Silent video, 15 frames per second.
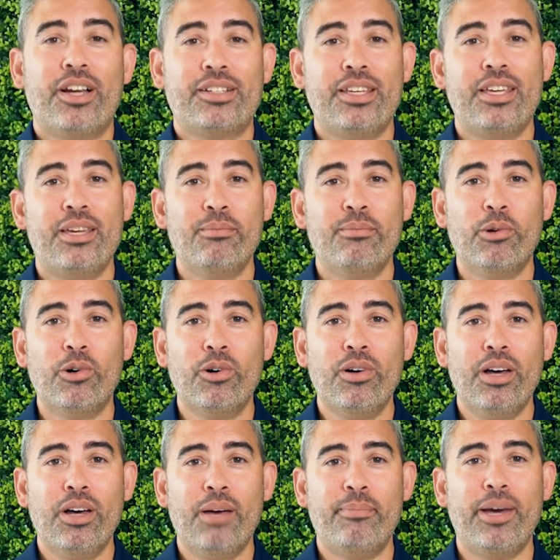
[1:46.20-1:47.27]
to hear
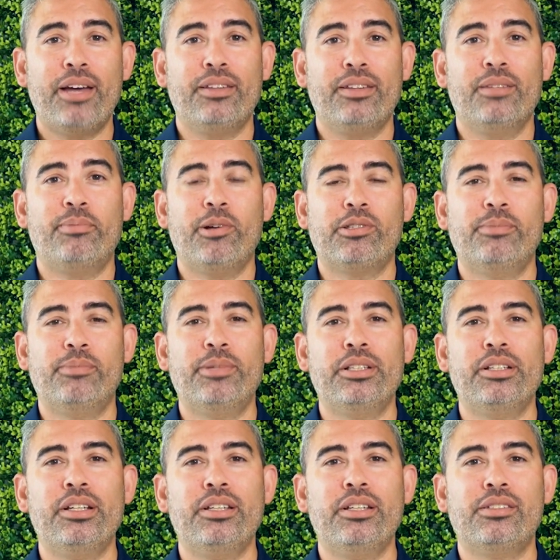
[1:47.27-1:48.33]
more about the
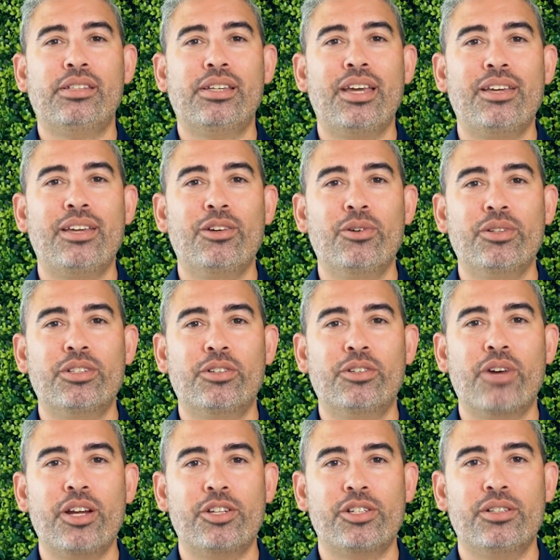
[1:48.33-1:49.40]
possibilities to get your
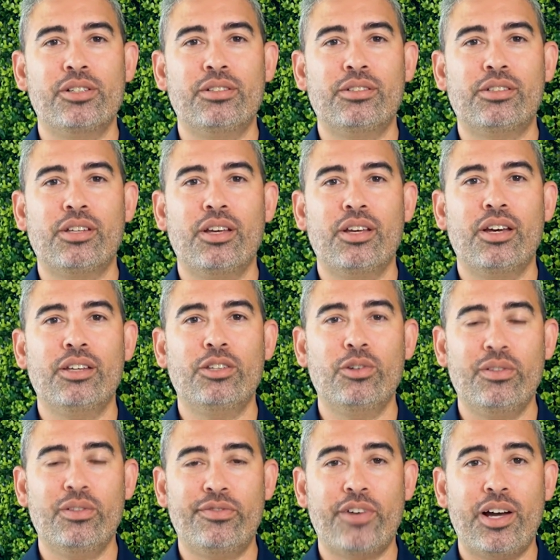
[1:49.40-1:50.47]
integrations
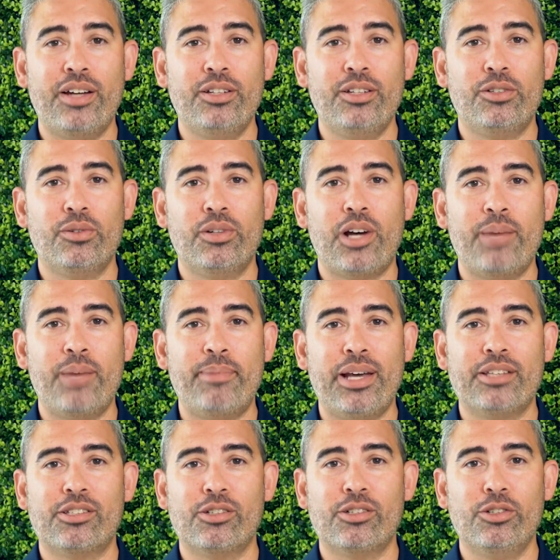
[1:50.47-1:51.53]
unified into an
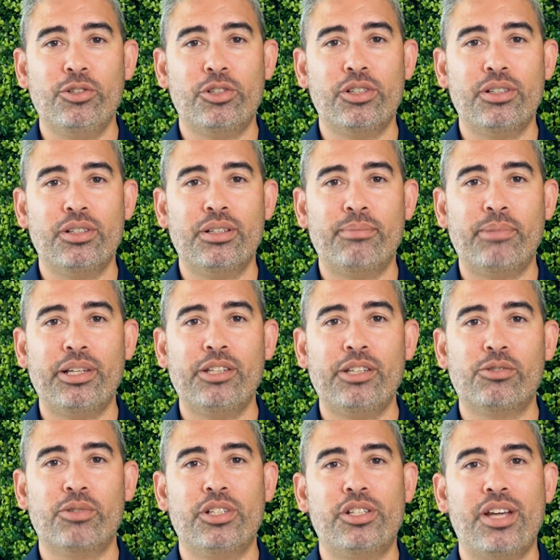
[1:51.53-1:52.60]
IPaaS solution,
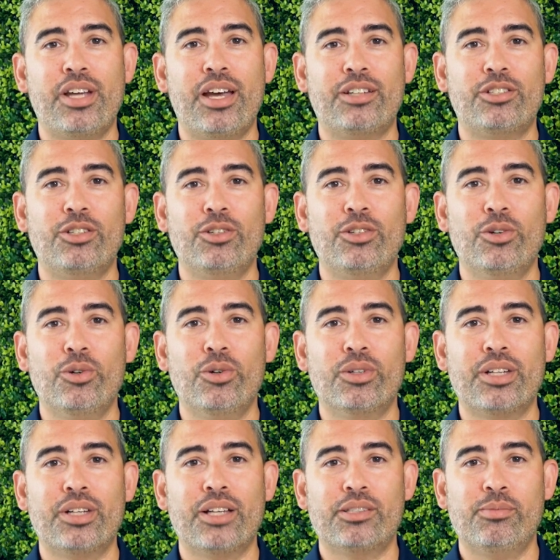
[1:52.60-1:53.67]
please reach out to
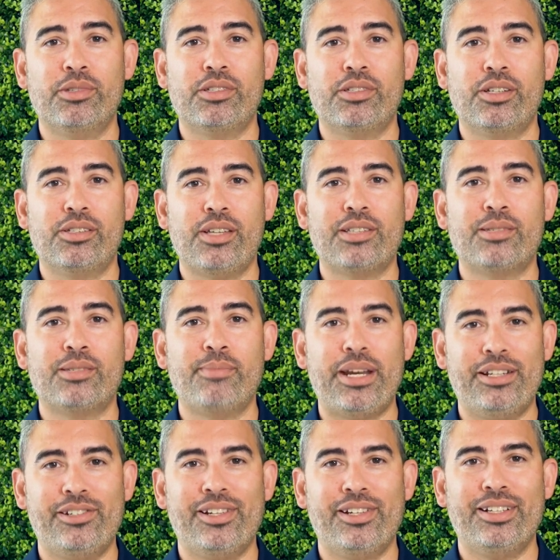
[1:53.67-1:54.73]
your customer success
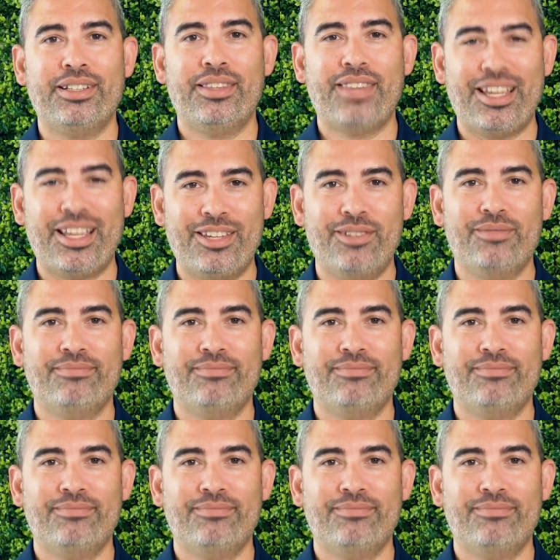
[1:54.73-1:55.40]
manager. Thank you.